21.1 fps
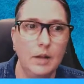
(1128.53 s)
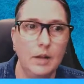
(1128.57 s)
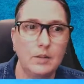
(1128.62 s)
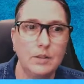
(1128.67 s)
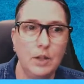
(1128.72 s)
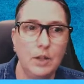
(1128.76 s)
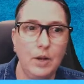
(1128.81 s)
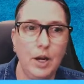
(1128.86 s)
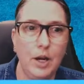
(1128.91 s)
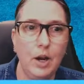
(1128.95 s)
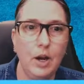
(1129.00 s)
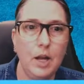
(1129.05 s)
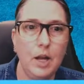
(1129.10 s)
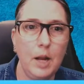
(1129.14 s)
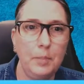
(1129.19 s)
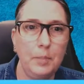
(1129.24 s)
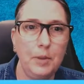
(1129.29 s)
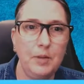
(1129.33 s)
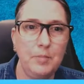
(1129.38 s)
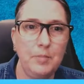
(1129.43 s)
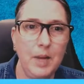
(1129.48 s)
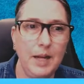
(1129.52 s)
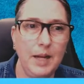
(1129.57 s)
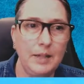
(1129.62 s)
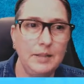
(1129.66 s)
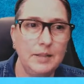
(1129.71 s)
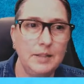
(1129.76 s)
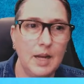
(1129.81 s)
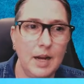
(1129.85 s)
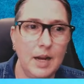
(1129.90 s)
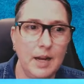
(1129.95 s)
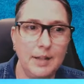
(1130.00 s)
So here are a couple of my
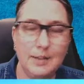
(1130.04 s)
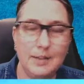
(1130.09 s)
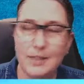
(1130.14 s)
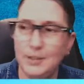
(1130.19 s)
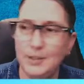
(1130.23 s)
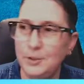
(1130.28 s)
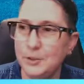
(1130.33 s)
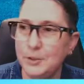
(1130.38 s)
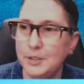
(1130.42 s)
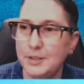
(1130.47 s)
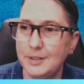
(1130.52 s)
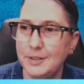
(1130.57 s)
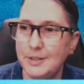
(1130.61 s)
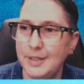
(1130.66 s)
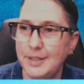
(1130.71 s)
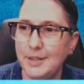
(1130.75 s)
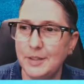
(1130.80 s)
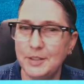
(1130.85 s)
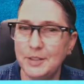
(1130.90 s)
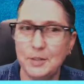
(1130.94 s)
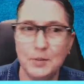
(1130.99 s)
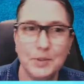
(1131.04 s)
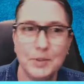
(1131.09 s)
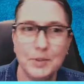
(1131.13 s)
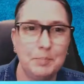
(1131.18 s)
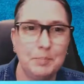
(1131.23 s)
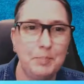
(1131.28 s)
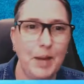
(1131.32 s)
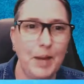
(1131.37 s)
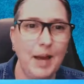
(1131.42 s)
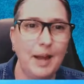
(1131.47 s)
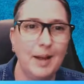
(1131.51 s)
designs, and you can see this was
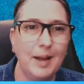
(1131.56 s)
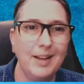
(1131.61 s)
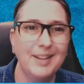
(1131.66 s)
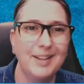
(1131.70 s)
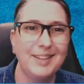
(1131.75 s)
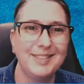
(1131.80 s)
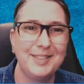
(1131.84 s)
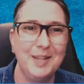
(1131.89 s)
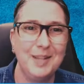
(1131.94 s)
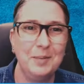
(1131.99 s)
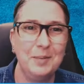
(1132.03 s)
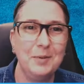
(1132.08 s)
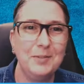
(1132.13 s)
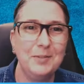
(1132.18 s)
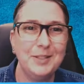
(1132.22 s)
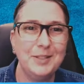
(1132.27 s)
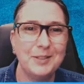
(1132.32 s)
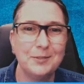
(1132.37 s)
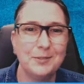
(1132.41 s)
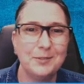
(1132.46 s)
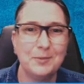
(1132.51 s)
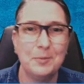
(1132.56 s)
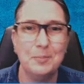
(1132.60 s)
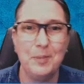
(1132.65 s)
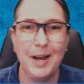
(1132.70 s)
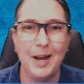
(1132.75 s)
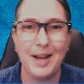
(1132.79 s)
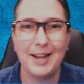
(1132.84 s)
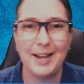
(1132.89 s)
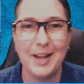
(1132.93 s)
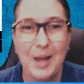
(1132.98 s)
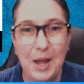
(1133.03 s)
back. Some of these are from
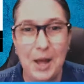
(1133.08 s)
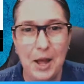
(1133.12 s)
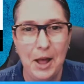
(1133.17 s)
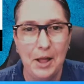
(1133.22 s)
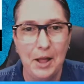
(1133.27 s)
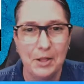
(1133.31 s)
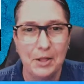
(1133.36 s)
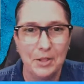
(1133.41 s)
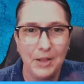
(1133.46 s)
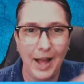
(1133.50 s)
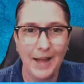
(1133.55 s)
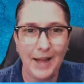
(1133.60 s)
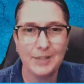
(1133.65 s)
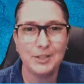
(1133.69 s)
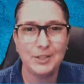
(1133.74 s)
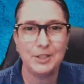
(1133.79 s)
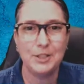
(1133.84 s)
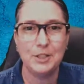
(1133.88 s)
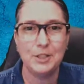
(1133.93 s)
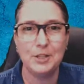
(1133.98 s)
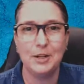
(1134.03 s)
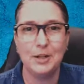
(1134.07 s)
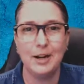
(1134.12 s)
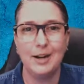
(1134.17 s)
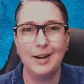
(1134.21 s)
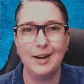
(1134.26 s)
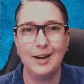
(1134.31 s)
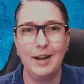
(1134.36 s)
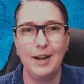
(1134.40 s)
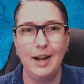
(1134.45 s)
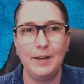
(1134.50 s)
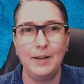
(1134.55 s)
back last year
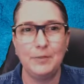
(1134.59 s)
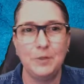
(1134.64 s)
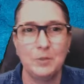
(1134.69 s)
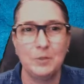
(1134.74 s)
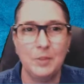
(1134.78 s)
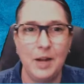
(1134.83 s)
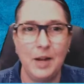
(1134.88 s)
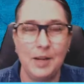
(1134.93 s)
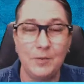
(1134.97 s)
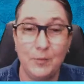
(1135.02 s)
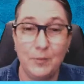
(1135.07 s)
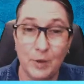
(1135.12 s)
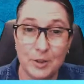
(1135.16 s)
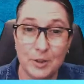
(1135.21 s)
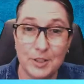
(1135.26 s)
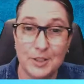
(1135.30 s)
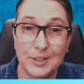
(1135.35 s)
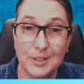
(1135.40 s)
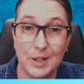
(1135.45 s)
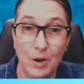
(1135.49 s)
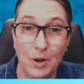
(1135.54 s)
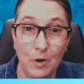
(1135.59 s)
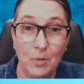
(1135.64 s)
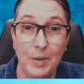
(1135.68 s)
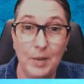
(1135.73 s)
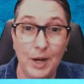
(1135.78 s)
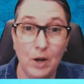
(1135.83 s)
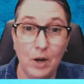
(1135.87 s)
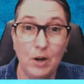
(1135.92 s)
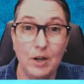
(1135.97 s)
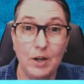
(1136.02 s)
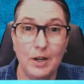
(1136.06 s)
after my first home
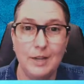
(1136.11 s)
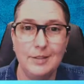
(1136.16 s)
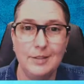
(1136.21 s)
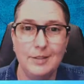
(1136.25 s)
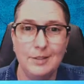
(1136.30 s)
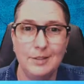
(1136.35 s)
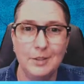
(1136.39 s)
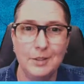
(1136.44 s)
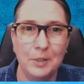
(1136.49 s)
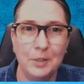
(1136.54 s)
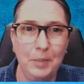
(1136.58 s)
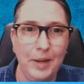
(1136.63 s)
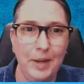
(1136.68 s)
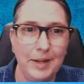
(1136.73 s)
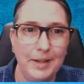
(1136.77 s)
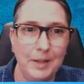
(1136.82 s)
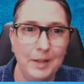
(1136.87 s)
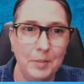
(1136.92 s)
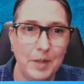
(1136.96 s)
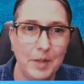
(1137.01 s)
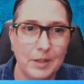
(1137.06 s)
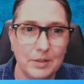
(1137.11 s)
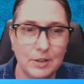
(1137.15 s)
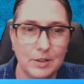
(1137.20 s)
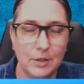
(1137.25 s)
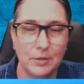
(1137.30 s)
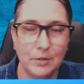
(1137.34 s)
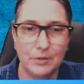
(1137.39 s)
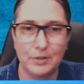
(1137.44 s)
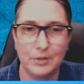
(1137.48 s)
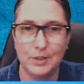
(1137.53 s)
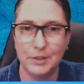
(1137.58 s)
haircut during the pandemic.
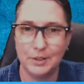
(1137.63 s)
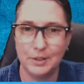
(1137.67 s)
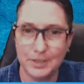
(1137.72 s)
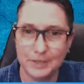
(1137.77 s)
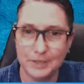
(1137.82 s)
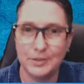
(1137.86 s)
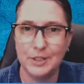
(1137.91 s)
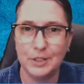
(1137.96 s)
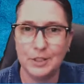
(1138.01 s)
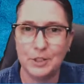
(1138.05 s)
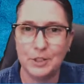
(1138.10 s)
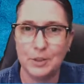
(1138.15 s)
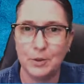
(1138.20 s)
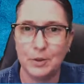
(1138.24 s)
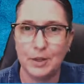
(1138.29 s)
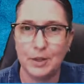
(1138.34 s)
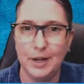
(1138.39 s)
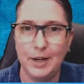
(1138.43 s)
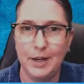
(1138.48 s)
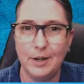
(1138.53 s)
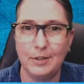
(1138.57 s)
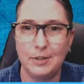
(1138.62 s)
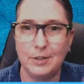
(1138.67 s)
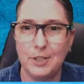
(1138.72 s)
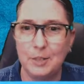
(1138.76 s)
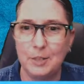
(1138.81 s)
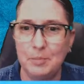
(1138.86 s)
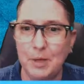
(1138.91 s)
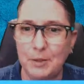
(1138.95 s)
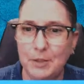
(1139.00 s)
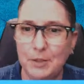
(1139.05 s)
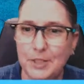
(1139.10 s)
So there's even a short-haired
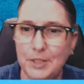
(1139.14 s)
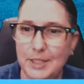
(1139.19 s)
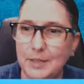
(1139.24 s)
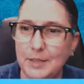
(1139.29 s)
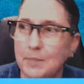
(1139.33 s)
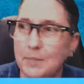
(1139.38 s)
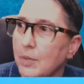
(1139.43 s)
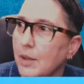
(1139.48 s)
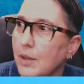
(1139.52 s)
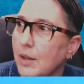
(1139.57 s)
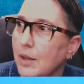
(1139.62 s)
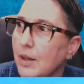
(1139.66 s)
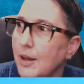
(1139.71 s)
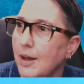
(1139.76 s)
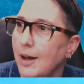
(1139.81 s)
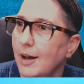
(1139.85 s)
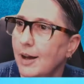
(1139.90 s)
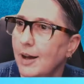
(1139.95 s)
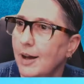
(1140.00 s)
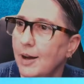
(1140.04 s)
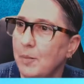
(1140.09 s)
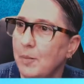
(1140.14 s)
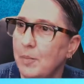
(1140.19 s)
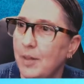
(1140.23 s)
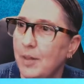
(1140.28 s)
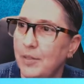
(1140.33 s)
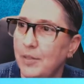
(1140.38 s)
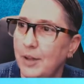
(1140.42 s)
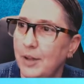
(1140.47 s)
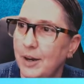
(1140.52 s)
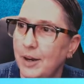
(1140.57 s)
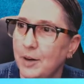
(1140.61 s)
Genmoji
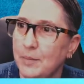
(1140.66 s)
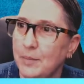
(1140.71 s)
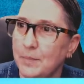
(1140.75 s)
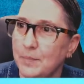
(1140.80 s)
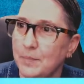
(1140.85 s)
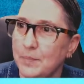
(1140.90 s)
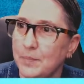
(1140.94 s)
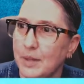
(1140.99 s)
there.